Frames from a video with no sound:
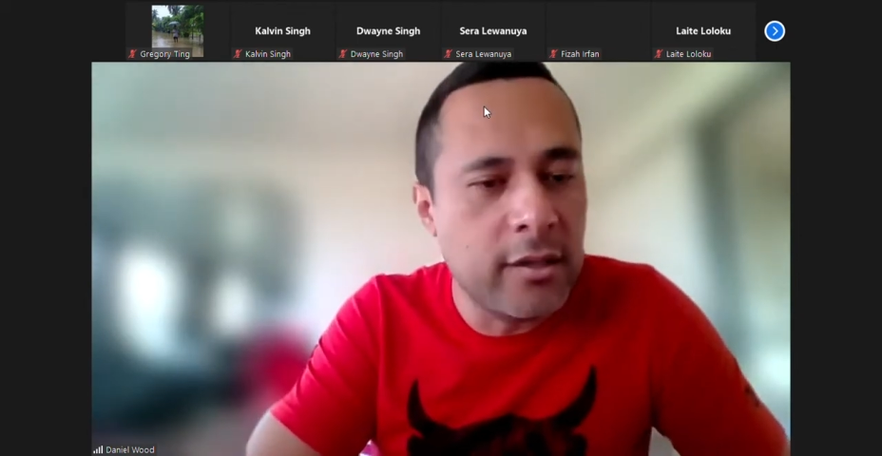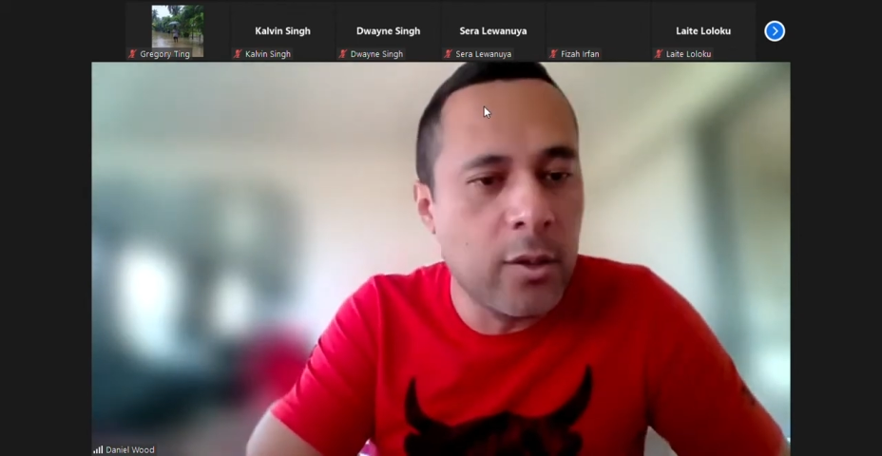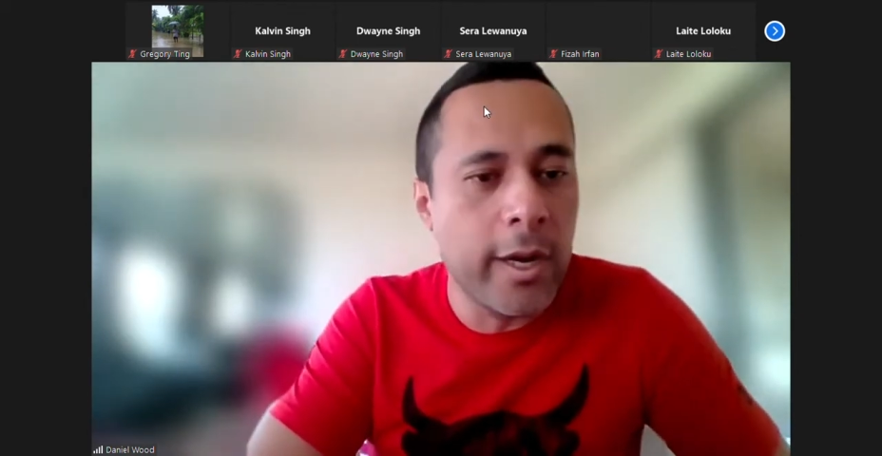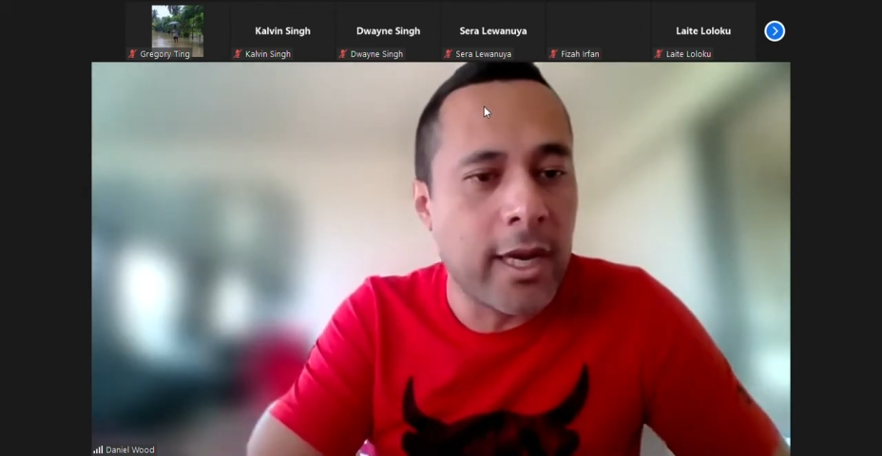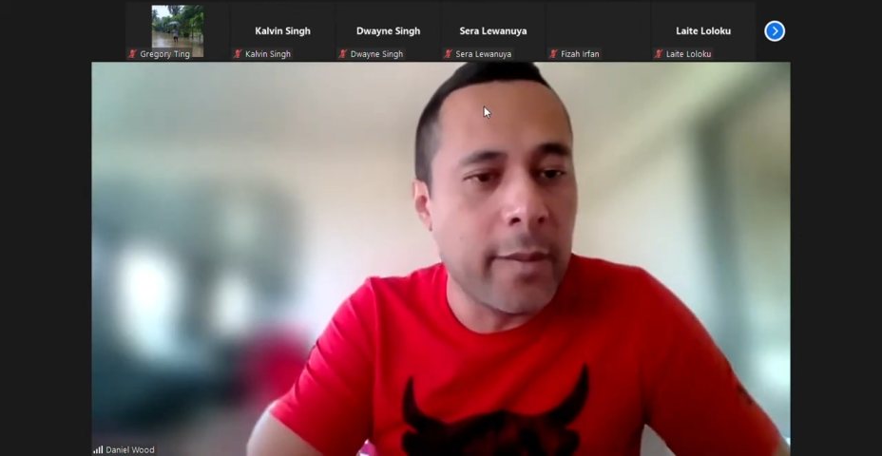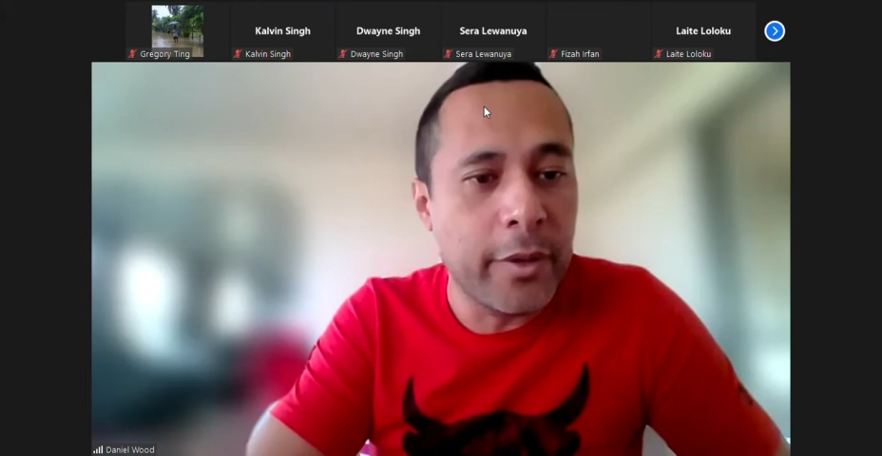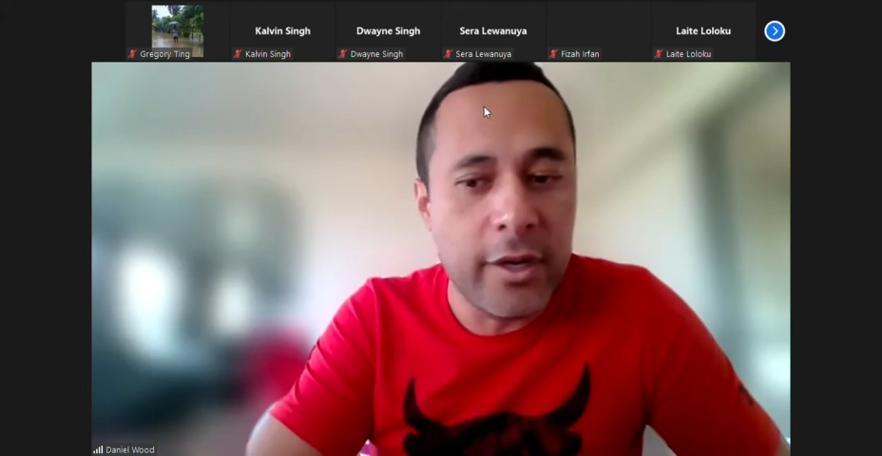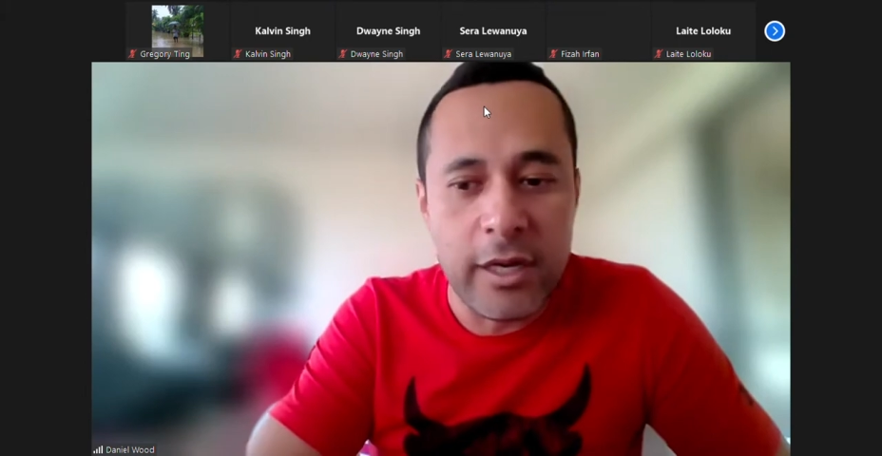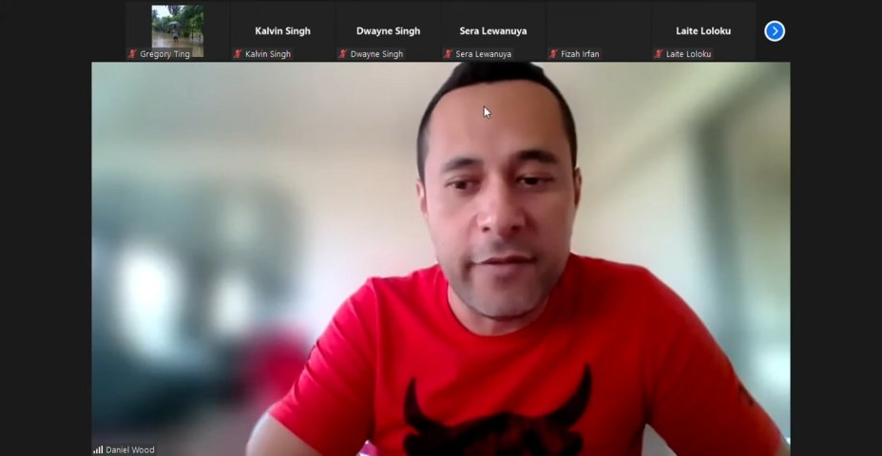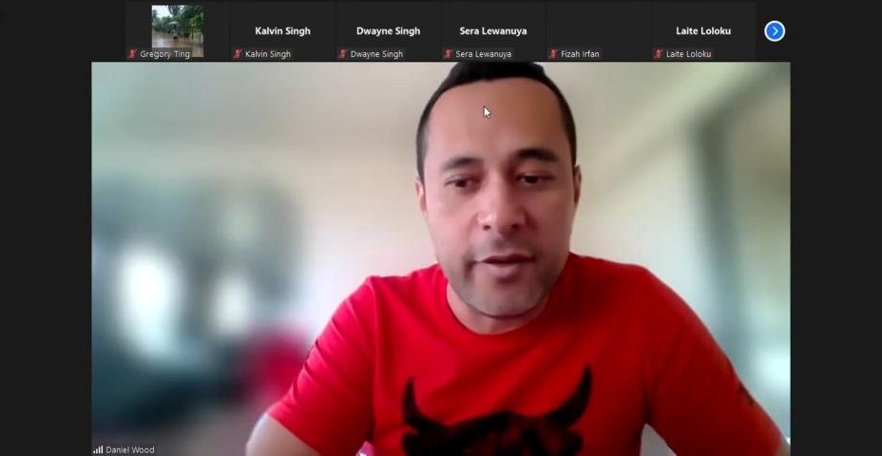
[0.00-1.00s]
to wake up
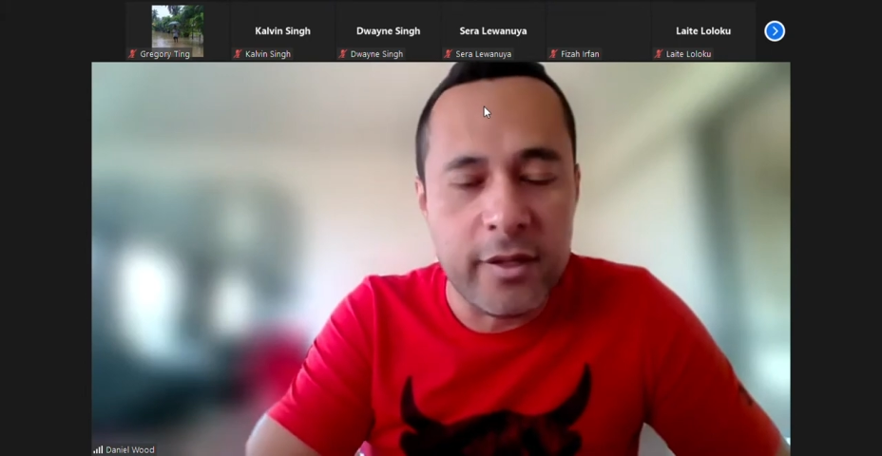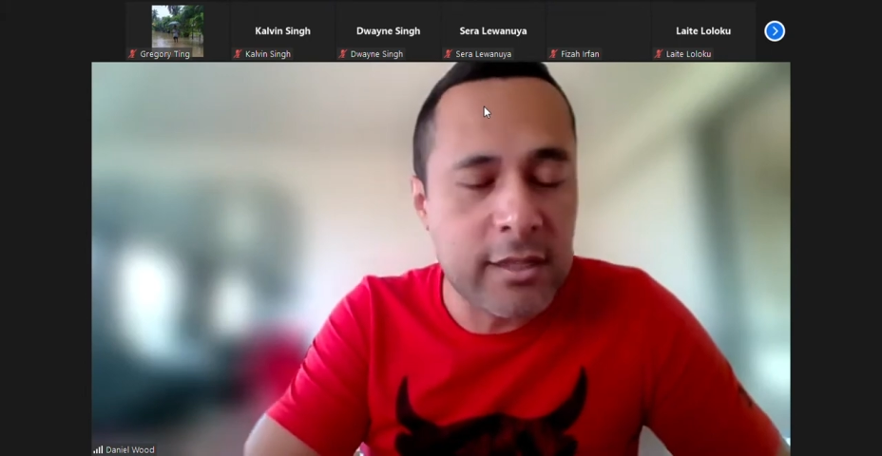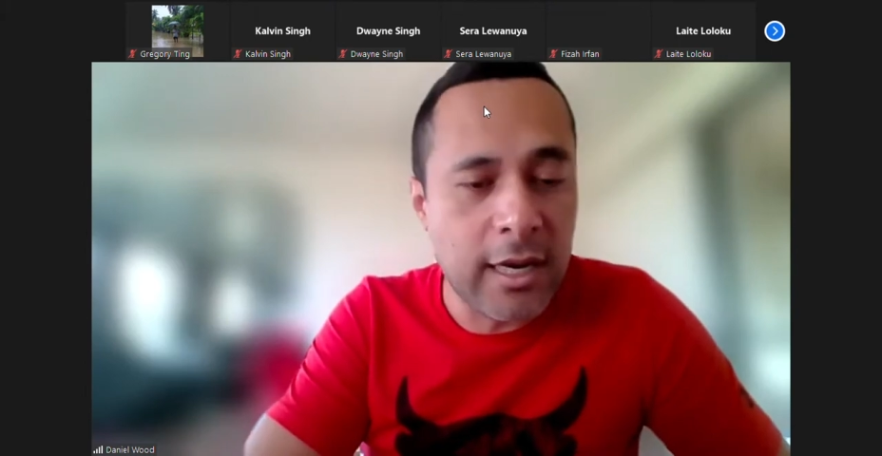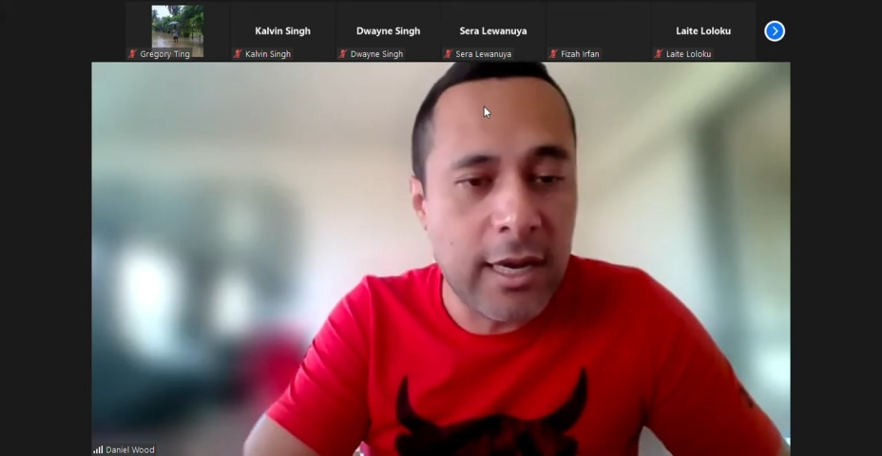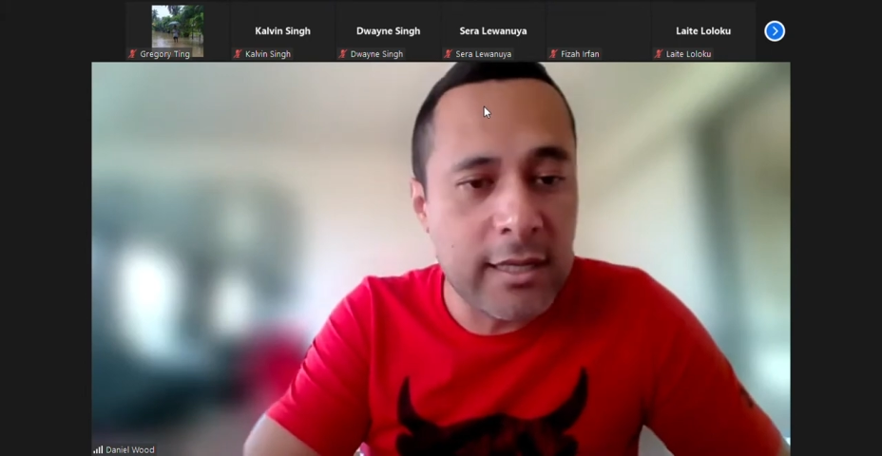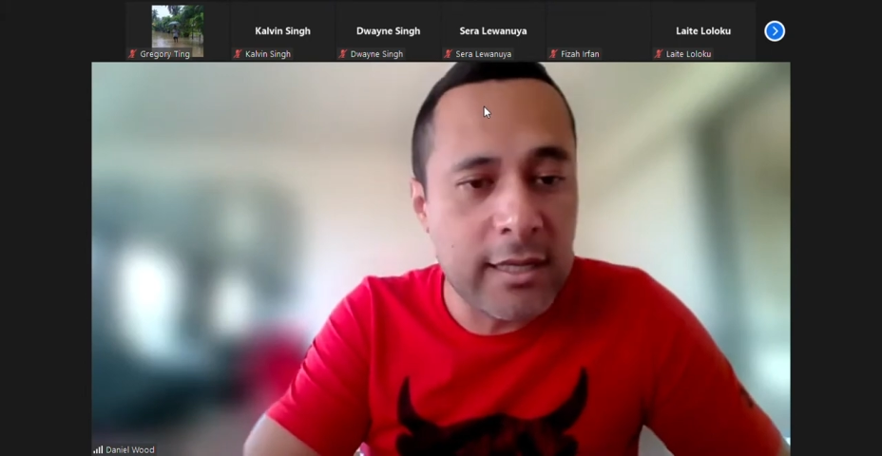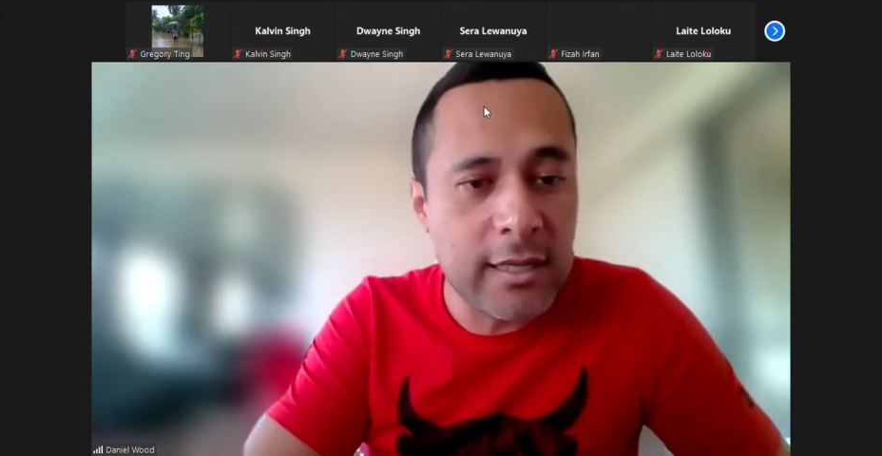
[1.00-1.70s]
early for this class,